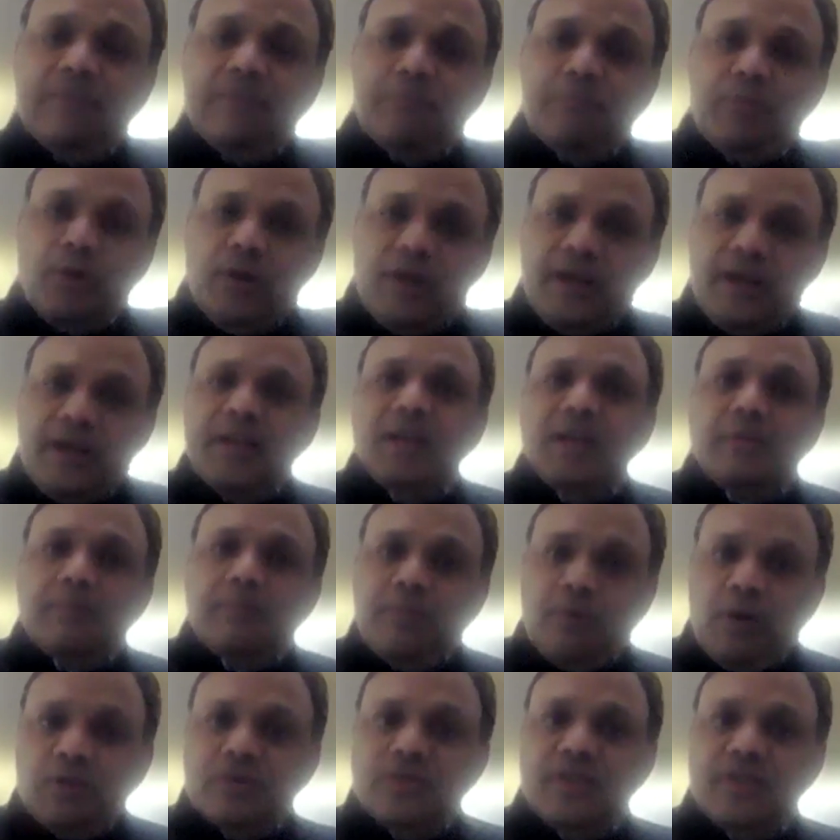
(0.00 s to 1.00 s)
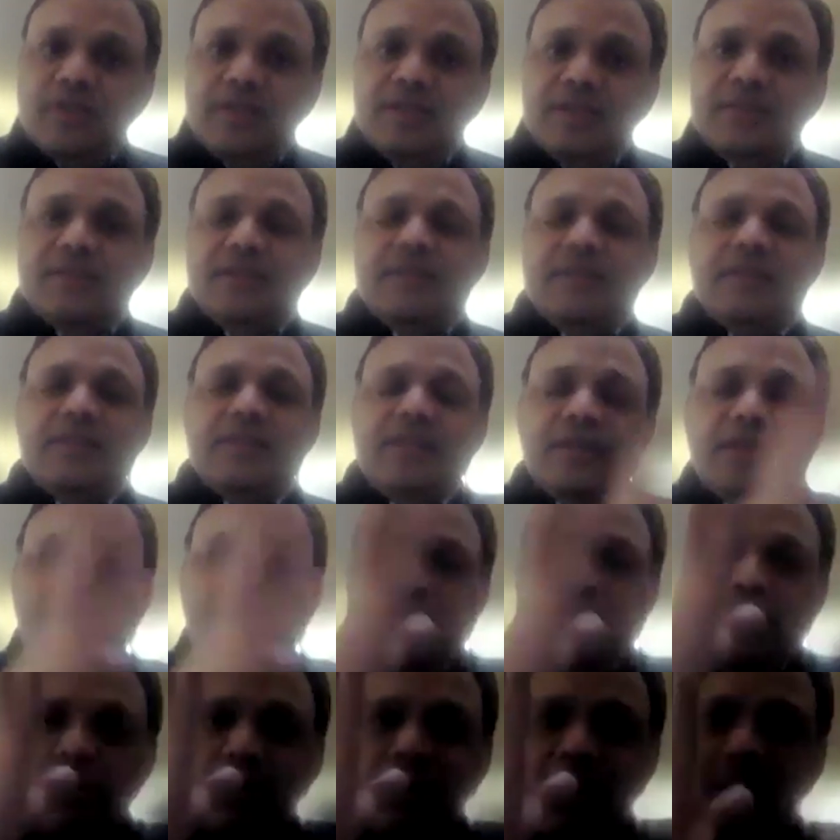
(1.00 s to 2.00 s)
political process, the
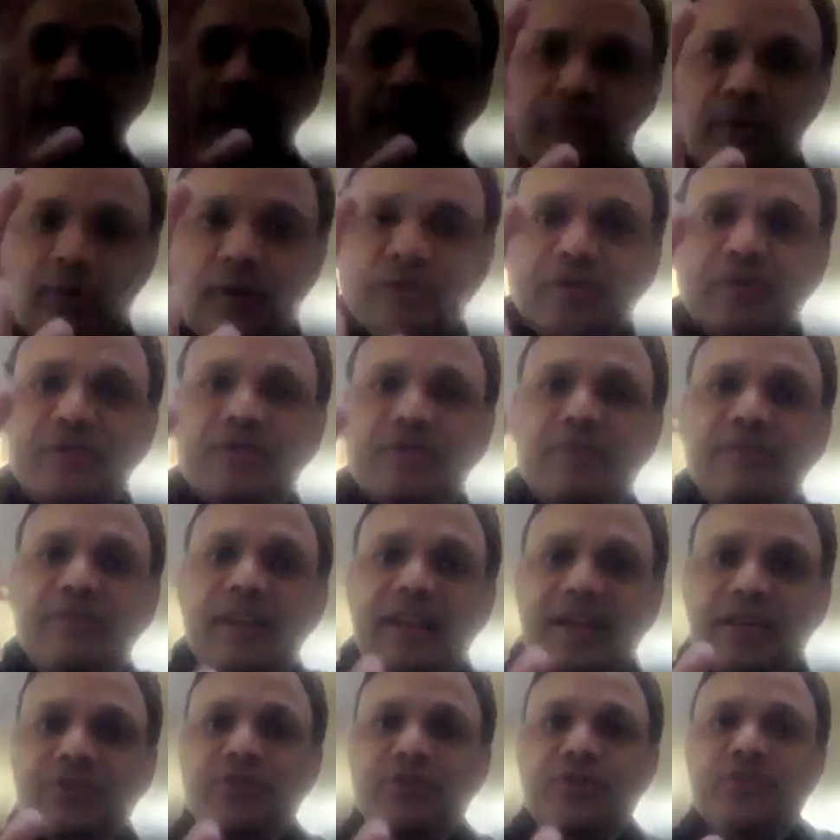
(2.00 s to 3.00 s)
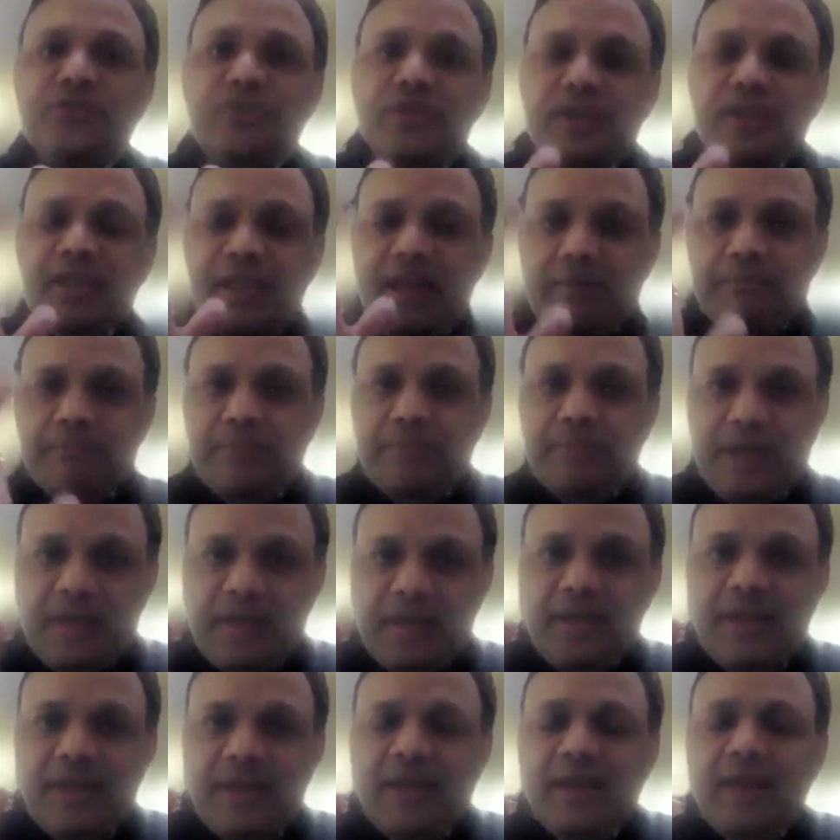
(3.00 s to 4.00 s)
democratic process of elections and
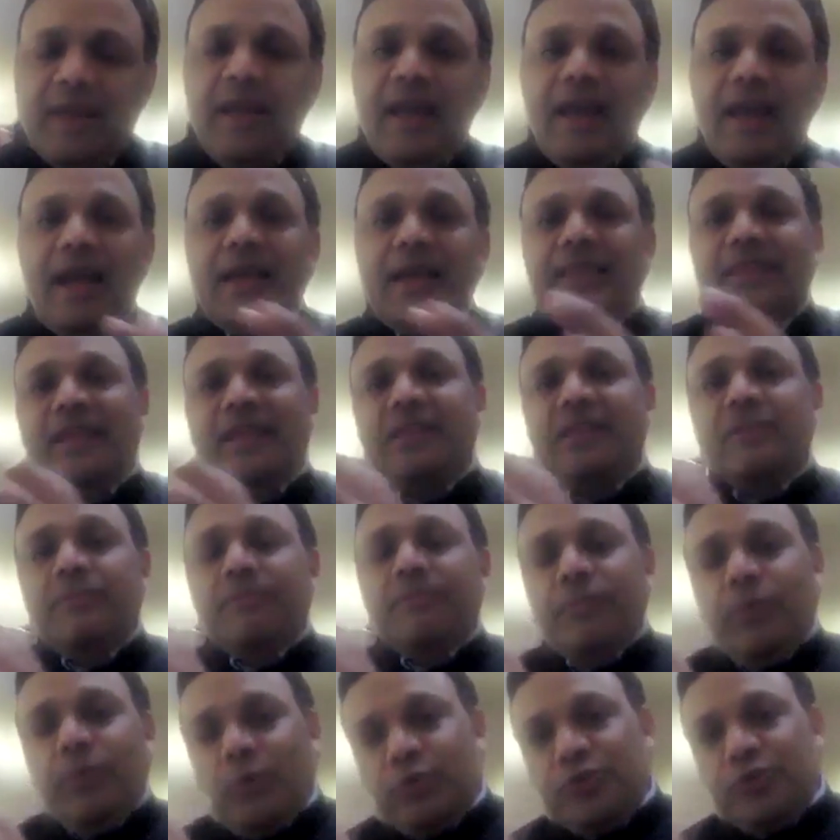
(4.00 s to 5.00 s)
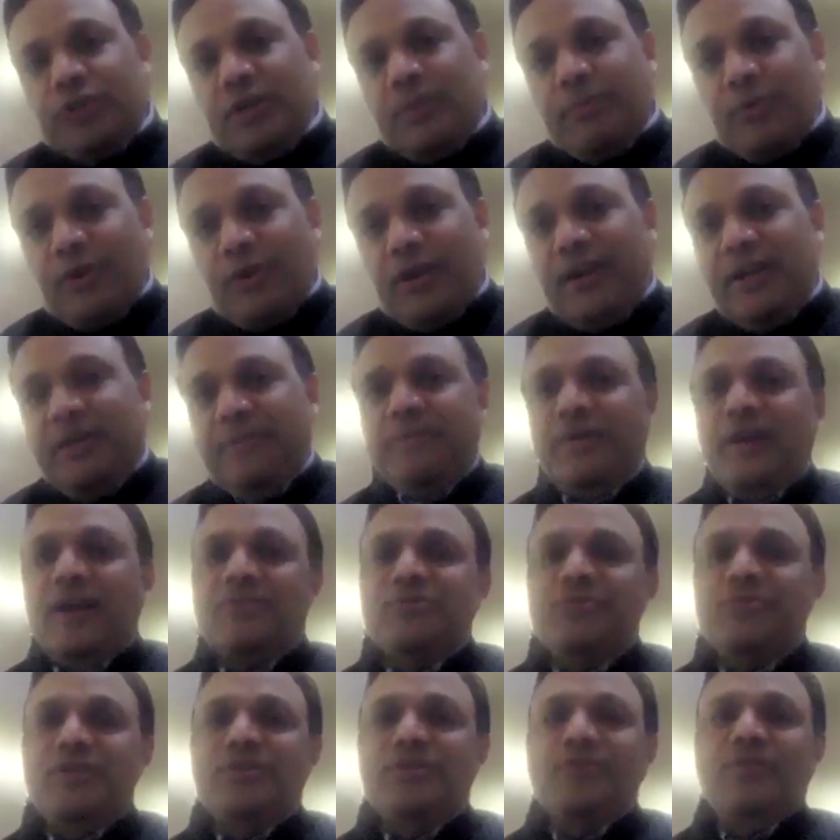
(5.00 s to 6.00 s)
campaigning, and then the post-democratic
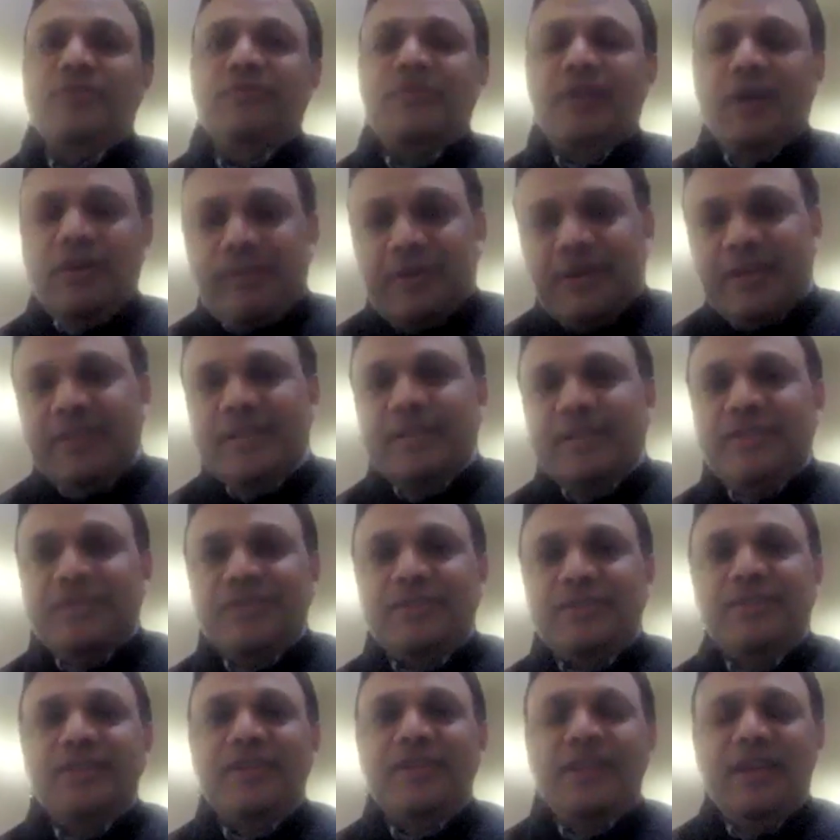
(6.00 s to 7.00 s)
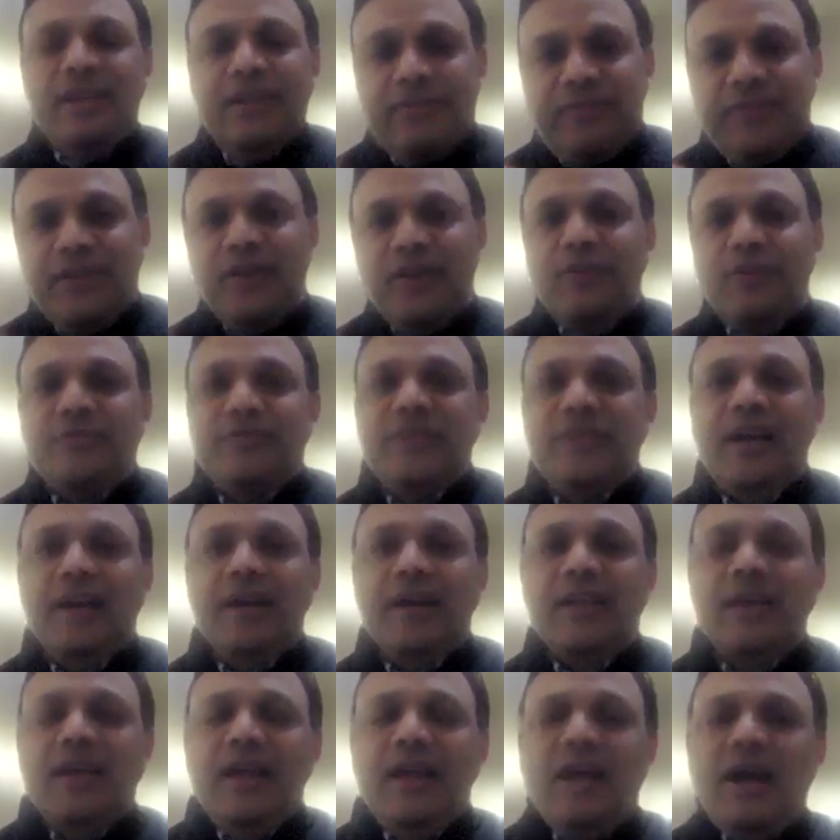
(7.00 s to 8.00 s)
process of governance, delivery of
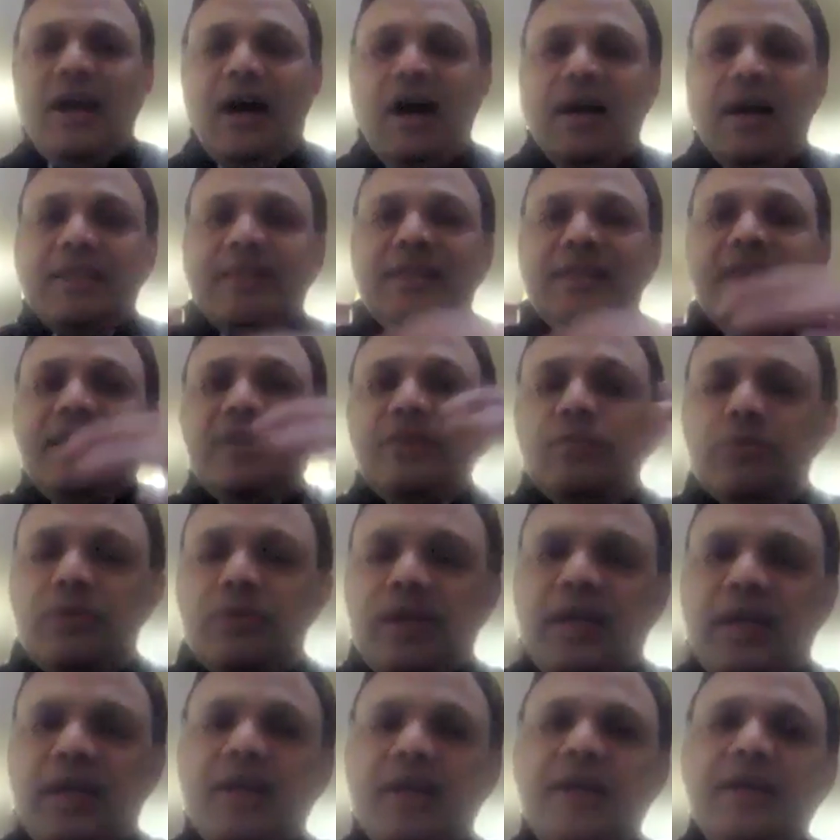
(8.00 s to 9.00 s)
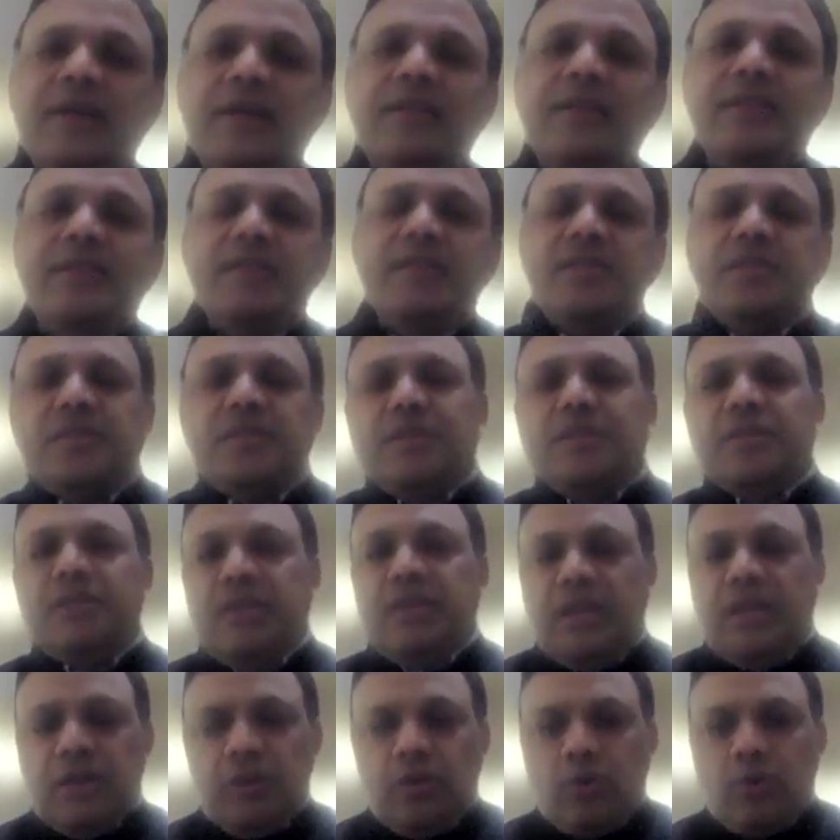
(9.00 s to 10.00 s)
that, I think today this
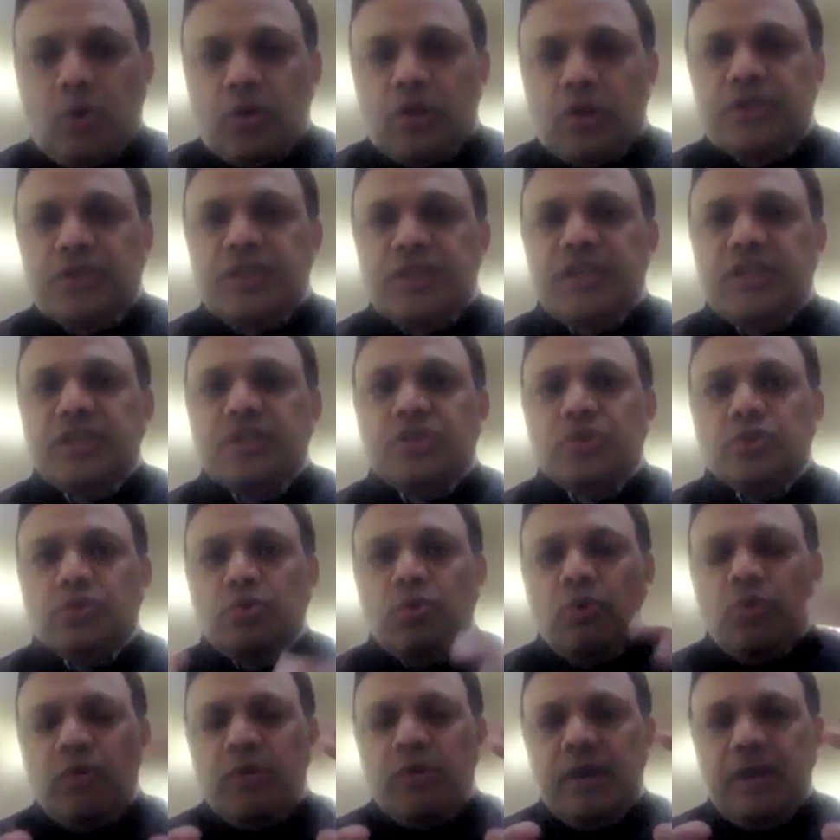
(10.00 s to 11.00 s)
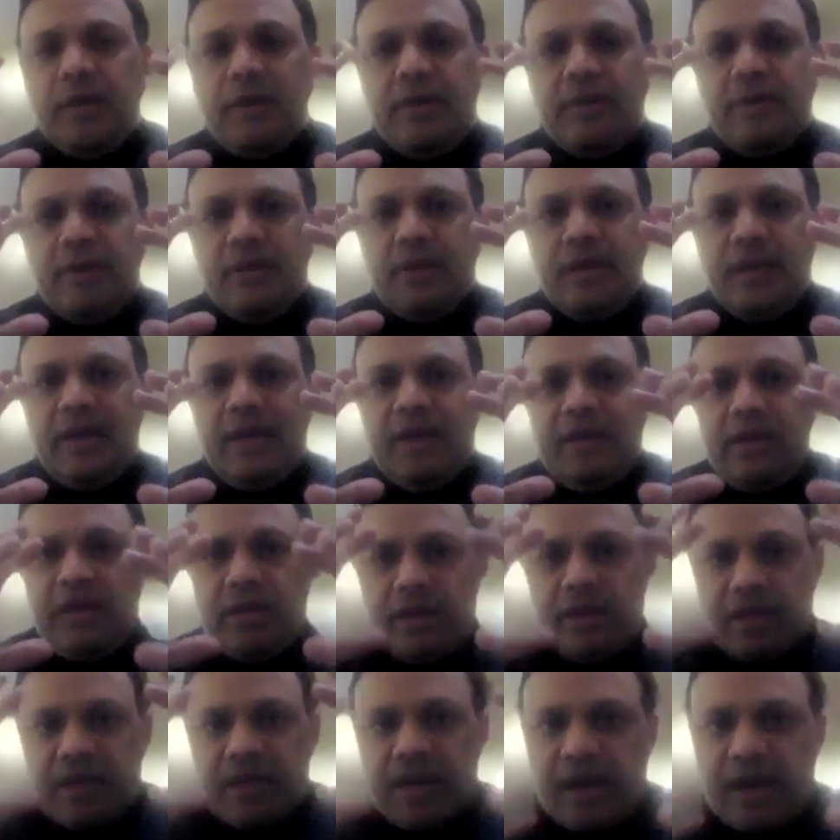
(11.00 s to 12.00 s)
technology is so
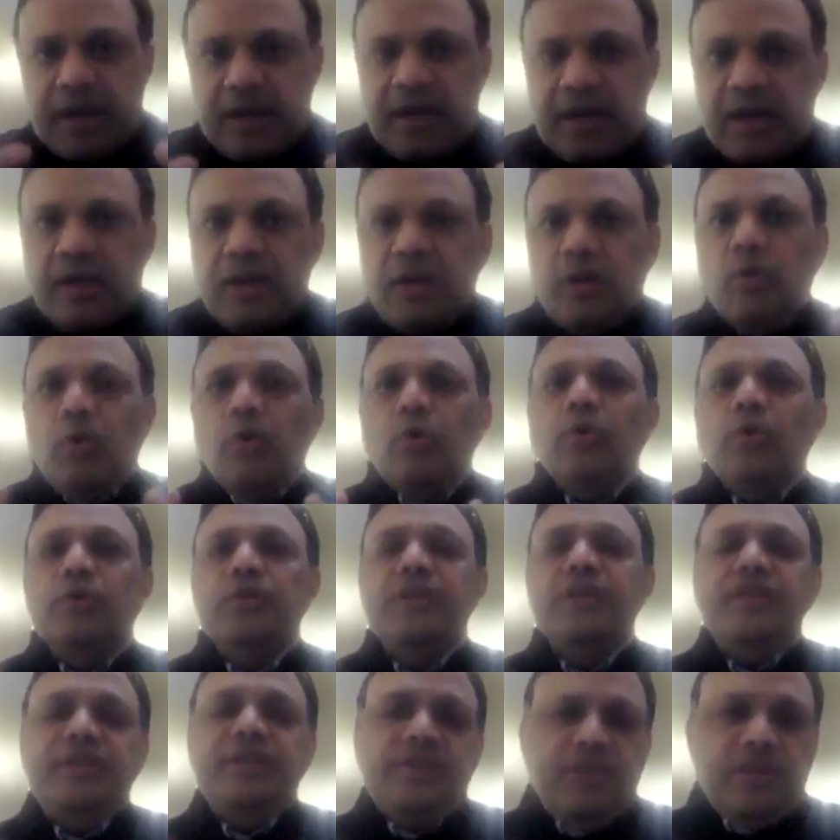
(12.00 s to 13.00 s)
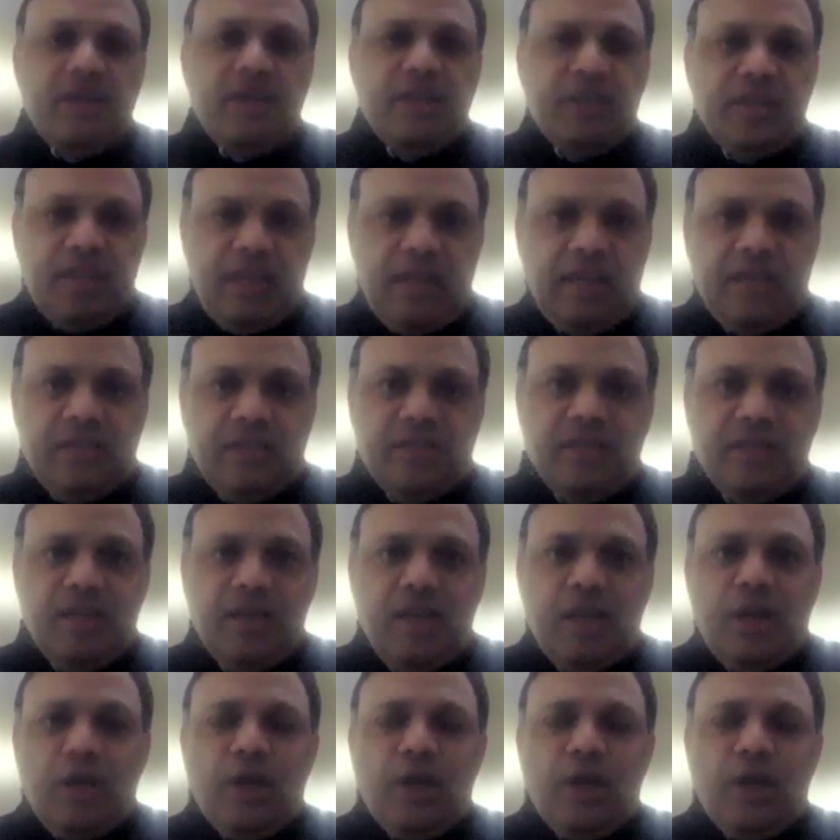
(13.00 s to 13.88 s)
integrated in all these three things.